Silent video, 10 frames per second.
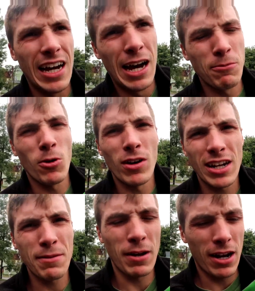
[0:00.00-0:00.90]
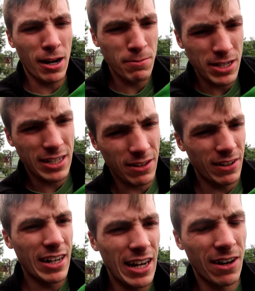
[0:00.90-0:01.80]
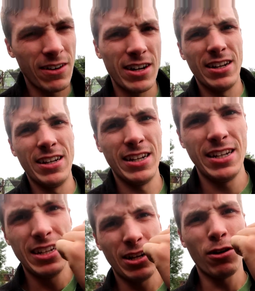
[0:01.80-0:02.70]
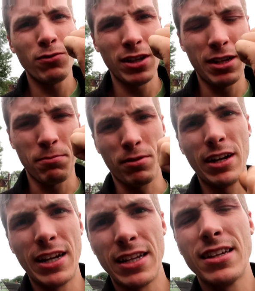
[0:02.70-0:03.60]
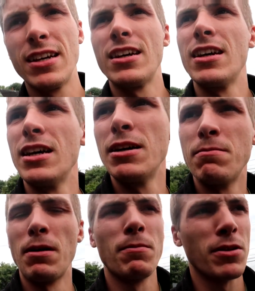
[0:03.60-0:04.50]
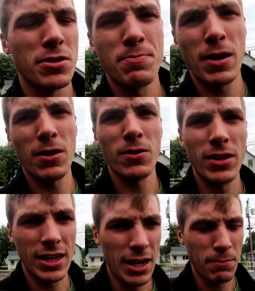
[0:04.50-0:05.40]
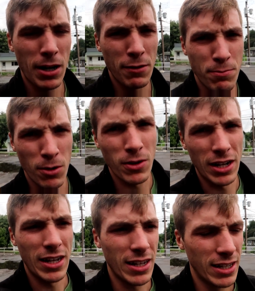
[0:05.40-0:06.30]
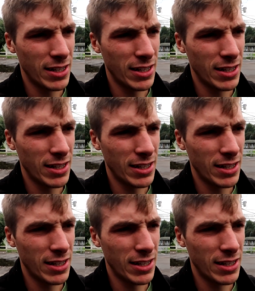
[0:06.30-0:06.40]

I'm going to get my arm checked out right now. Hopefully I didn't break it. My mother's paranoid that I might have broken it.